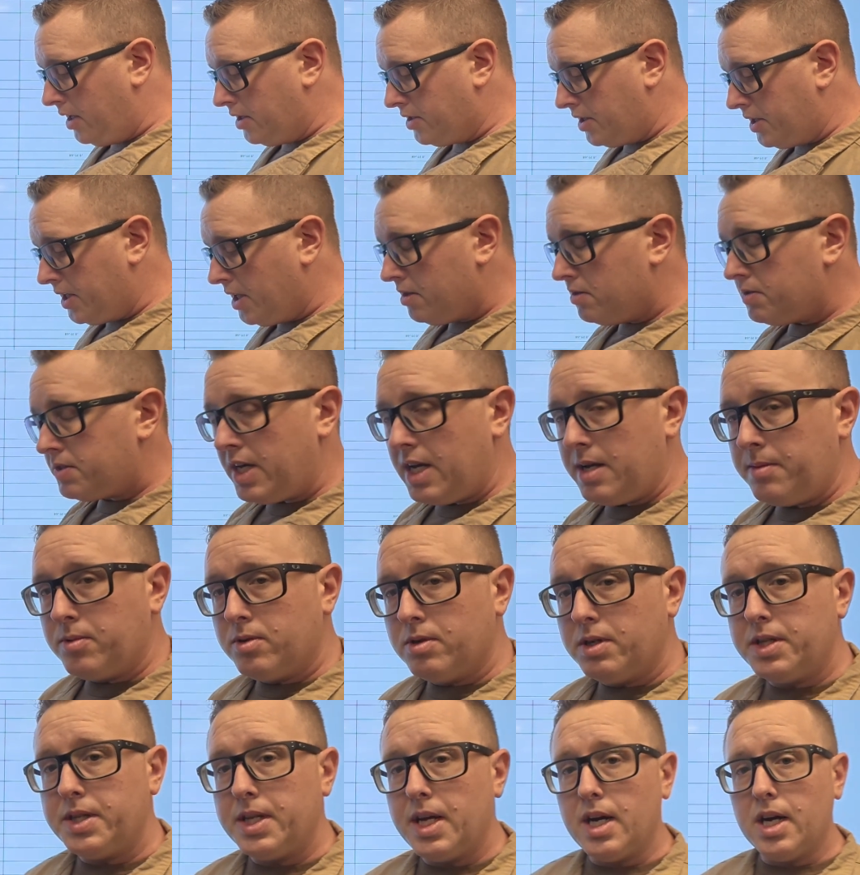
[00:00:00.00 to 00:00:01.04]
There's another
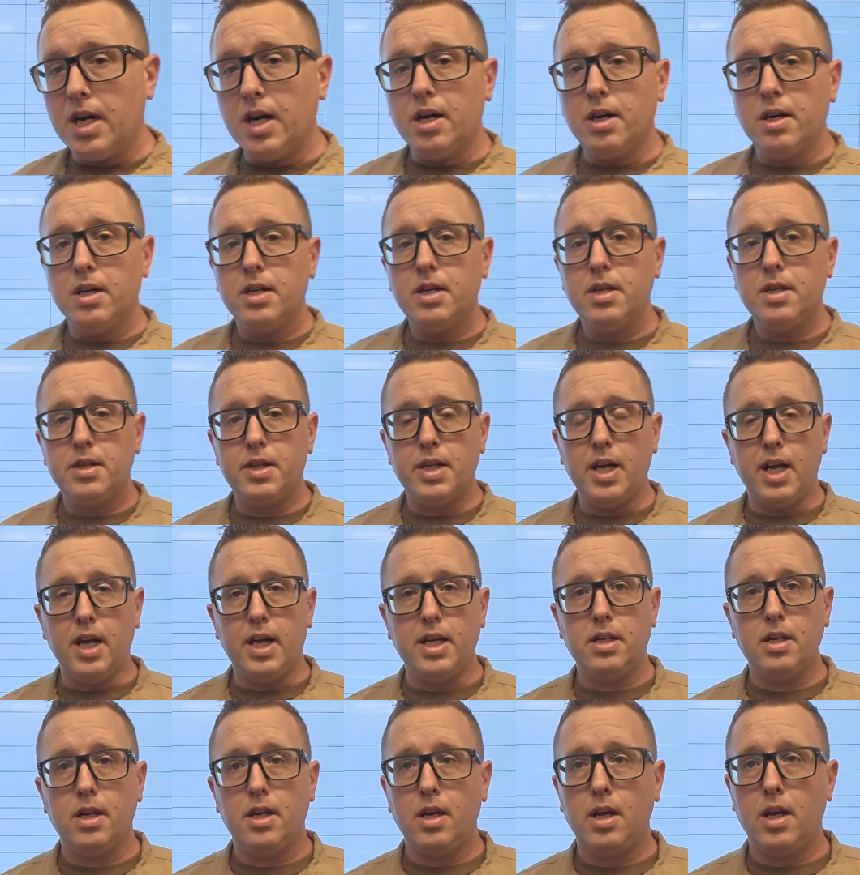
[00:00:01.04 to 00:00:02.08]
table in there
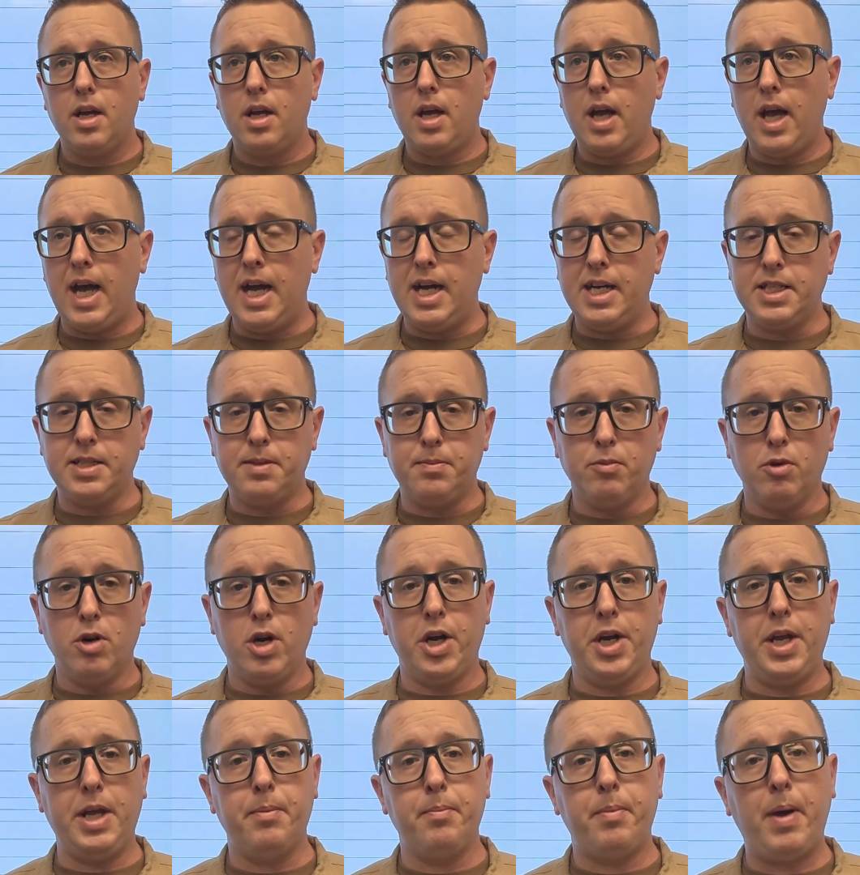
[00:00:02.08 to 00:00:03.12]
that has
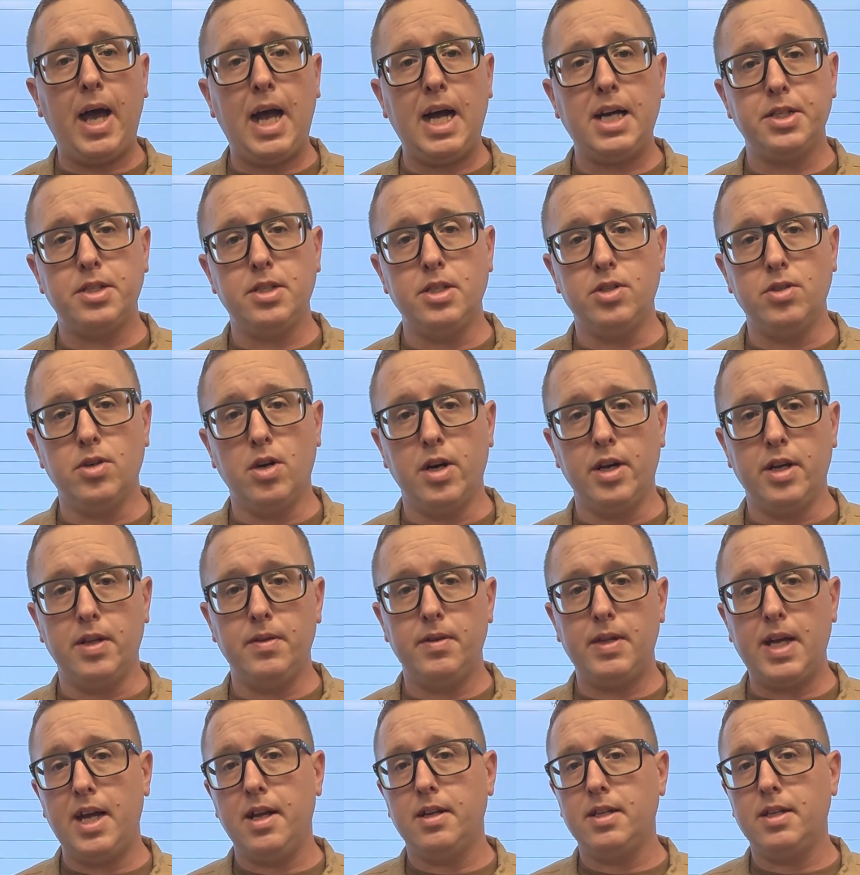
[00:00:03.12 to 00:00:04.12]
meridian passage on it.